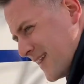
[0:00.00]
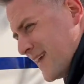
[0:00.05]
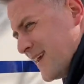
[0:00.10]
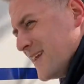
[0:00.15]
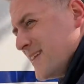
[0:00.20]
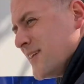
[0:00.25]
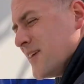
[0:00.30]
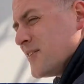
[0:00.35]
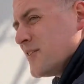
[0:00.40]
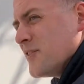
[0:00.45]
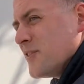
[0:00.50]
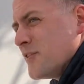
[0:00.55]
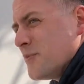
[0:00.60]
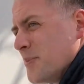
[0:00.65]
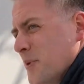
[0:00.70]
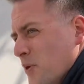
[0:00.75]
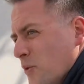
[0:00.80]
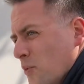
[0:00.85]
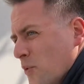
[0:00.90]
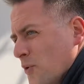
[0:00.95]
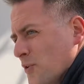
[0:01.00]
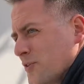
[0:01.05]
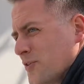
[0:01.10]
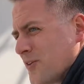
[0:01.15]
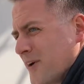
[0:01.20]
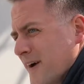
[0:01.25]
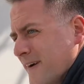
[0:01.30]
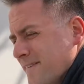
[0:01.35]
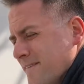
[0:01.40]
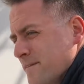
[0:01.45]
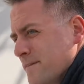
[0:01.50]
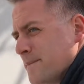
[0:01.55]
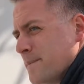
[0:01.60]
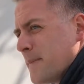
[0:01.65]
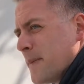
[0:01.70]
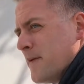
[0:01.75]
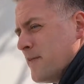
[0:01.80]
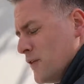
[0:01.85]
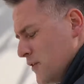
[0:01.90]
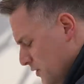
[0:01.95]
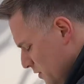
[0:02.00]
that it doesn't spill water out. If you